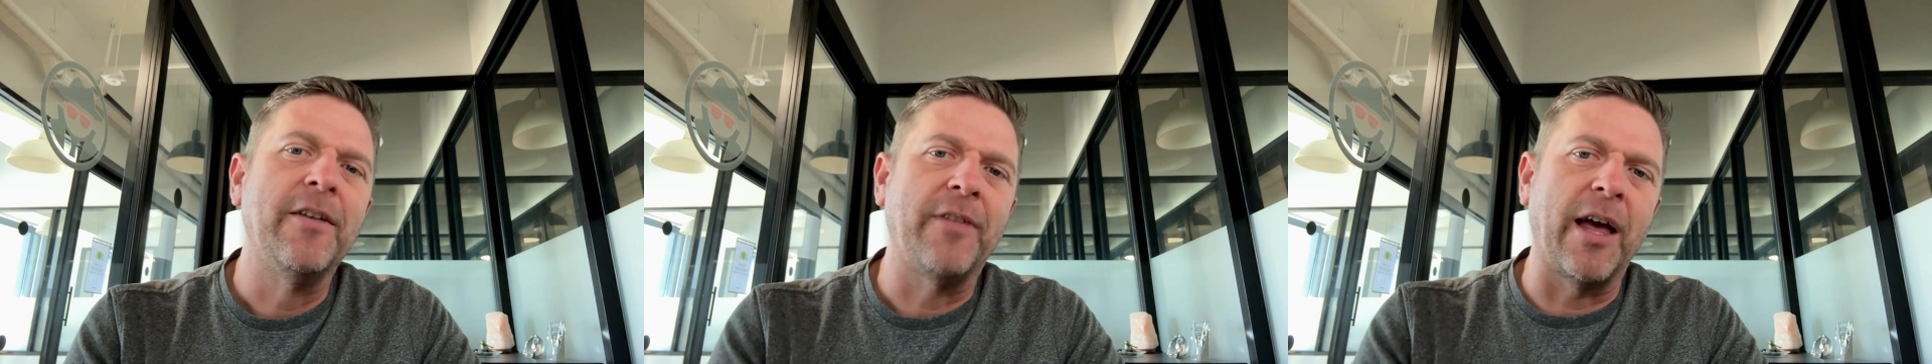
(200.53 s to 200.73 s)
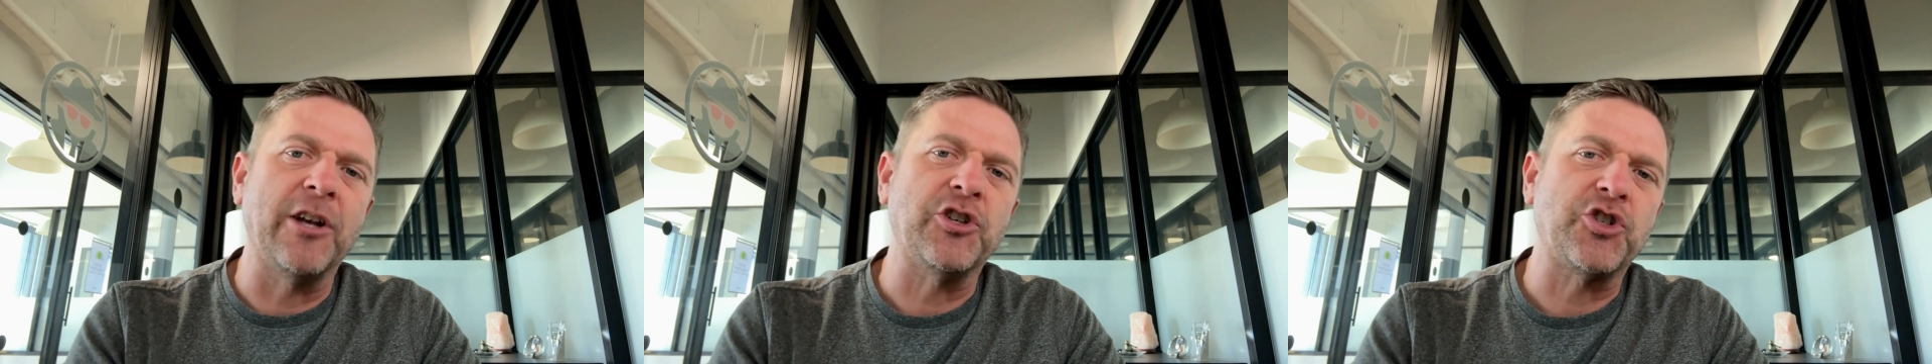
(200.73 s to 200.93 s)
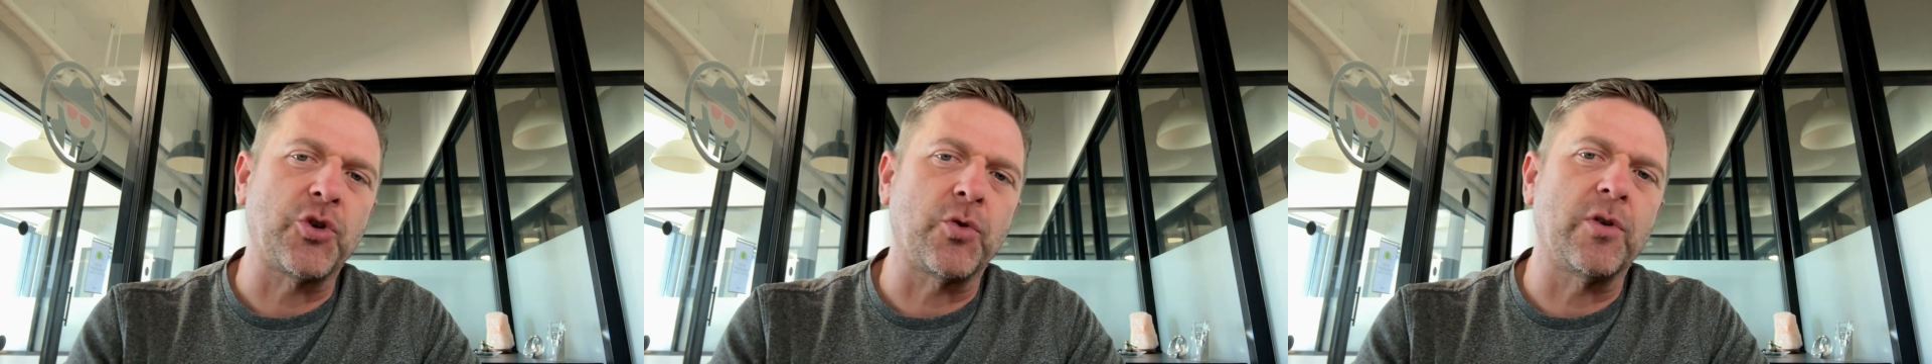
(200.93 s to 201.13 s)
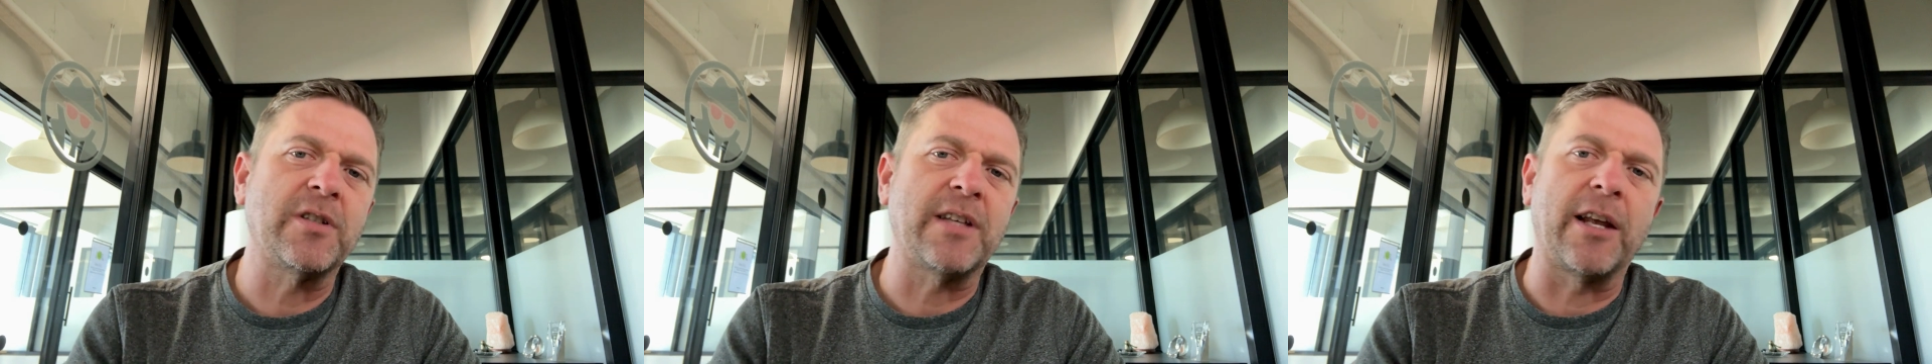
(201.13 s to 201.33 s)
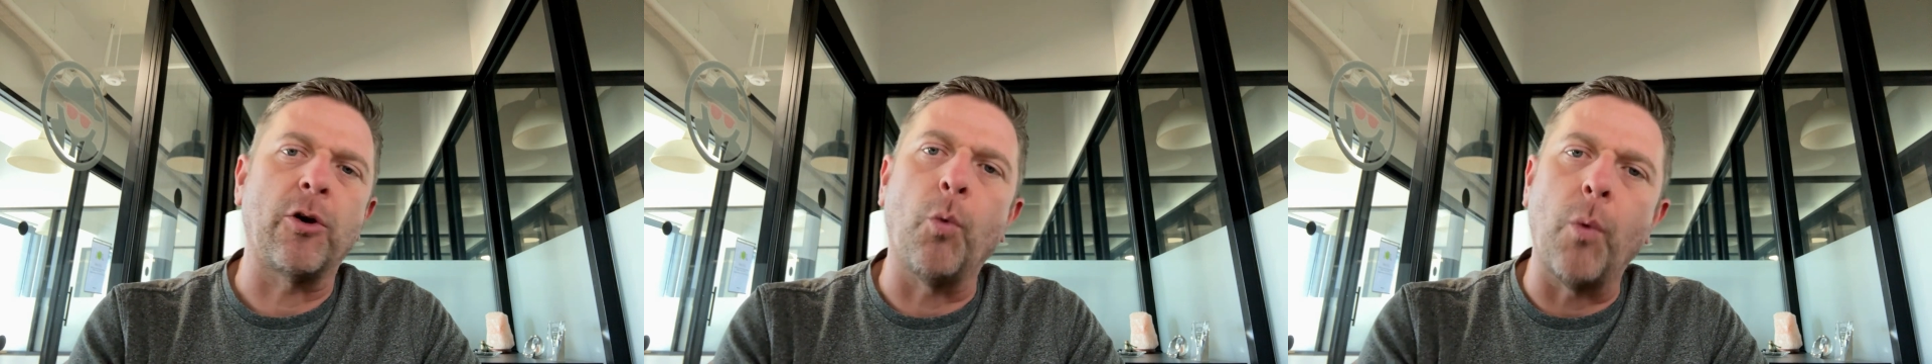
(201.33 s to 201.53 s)
that ensures
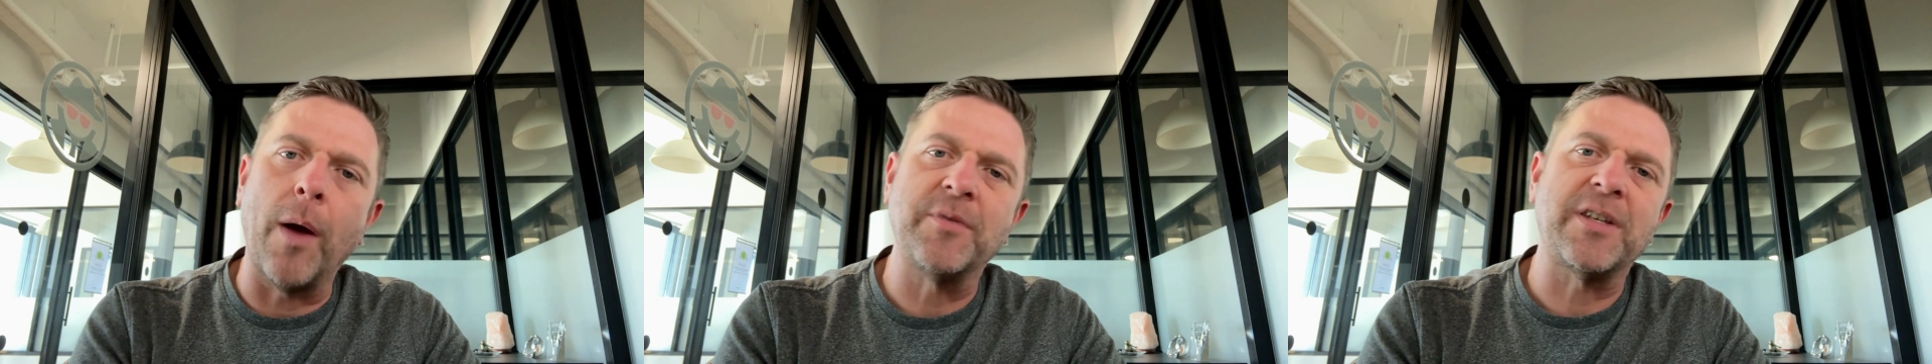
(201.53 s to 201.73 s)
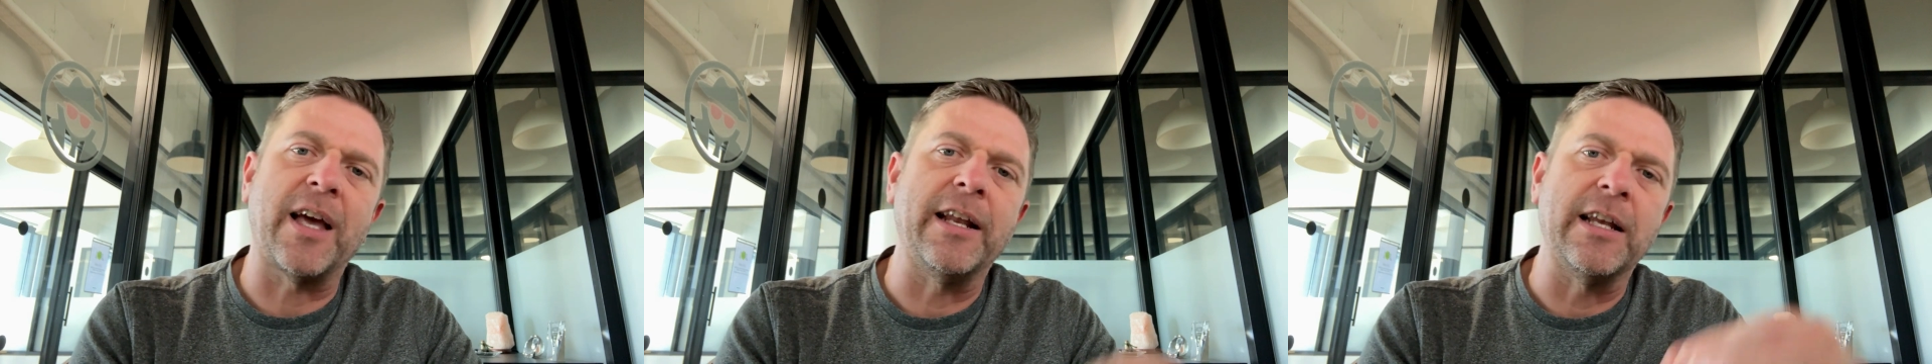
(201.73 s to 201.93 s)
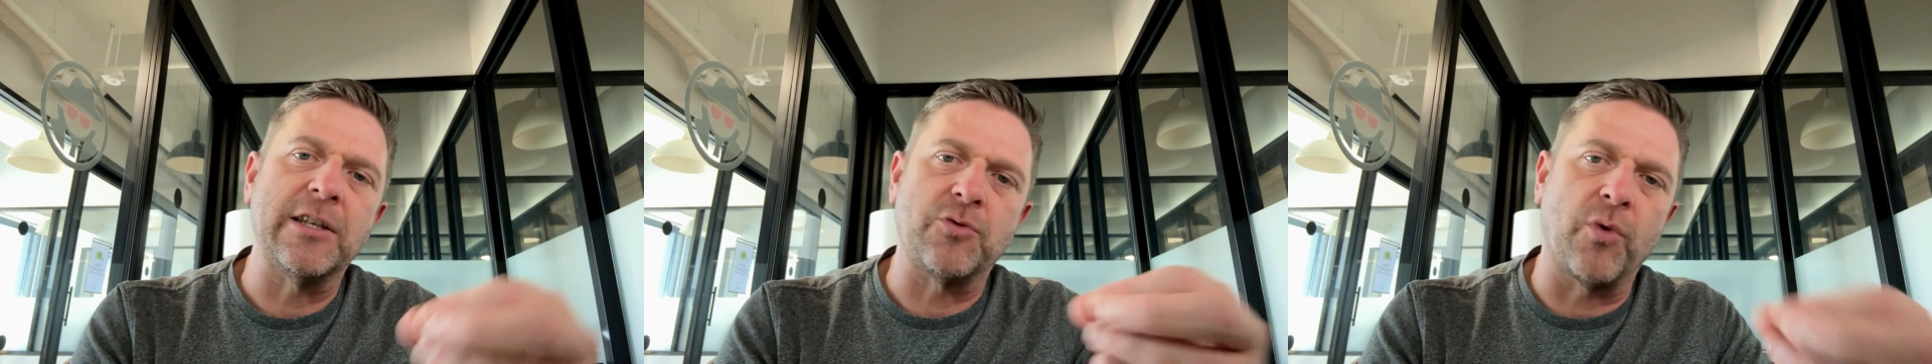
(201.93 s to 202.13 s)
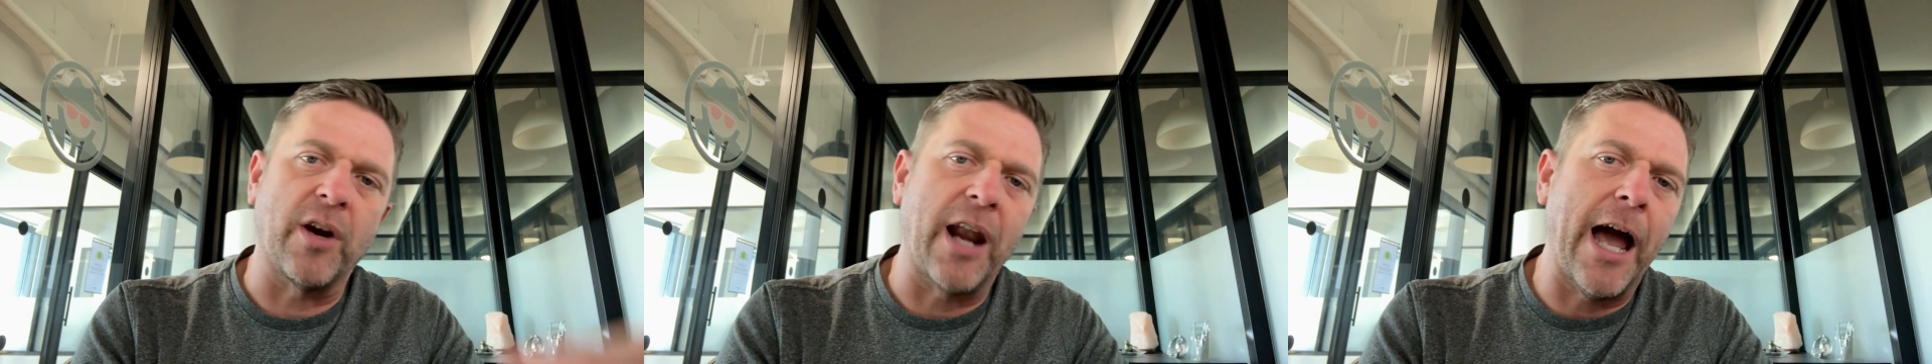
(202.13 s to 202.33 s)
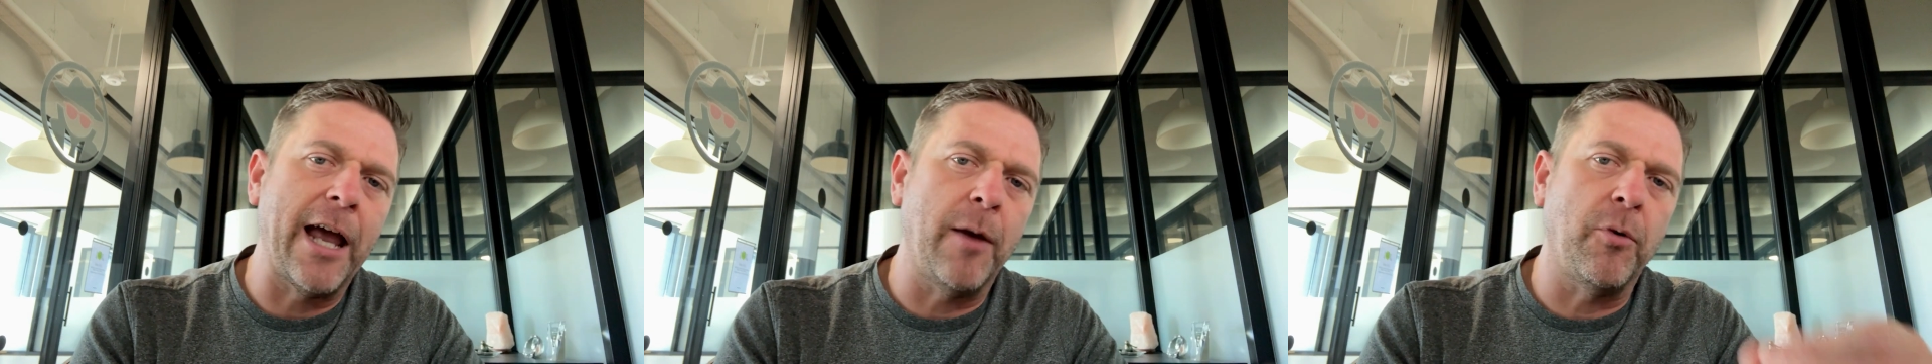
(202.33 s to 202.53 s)
that a website is
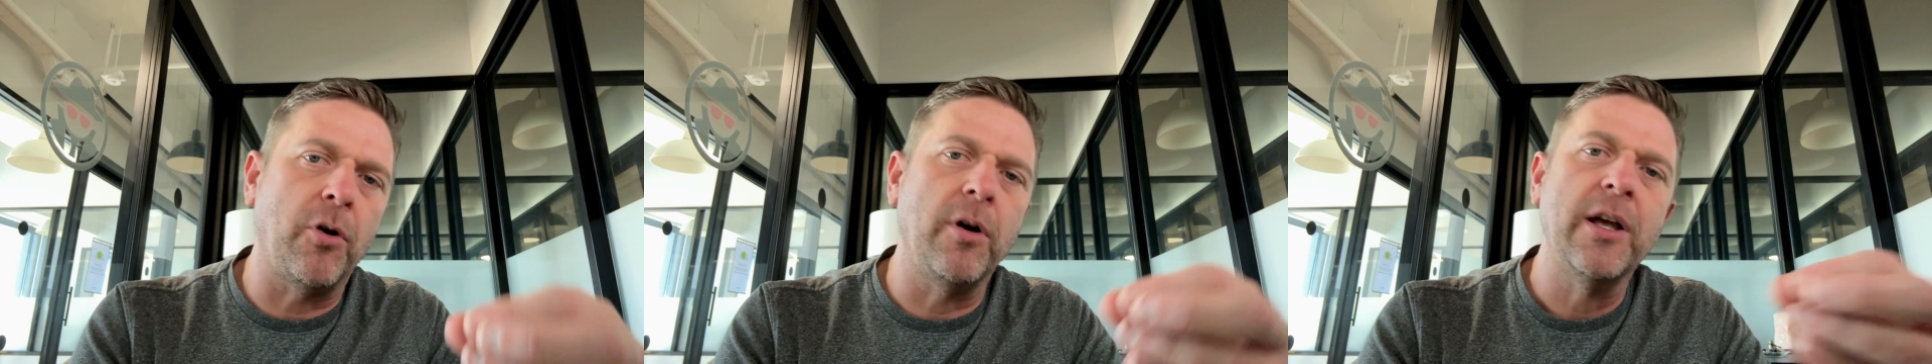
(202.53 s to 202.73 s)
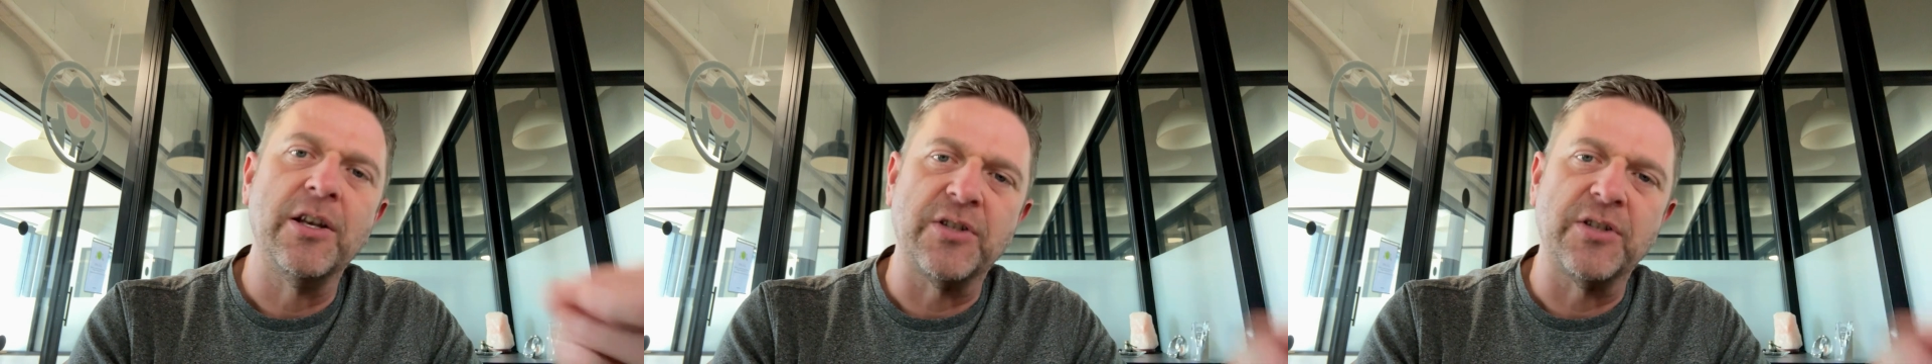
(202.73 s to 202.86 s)
reliable,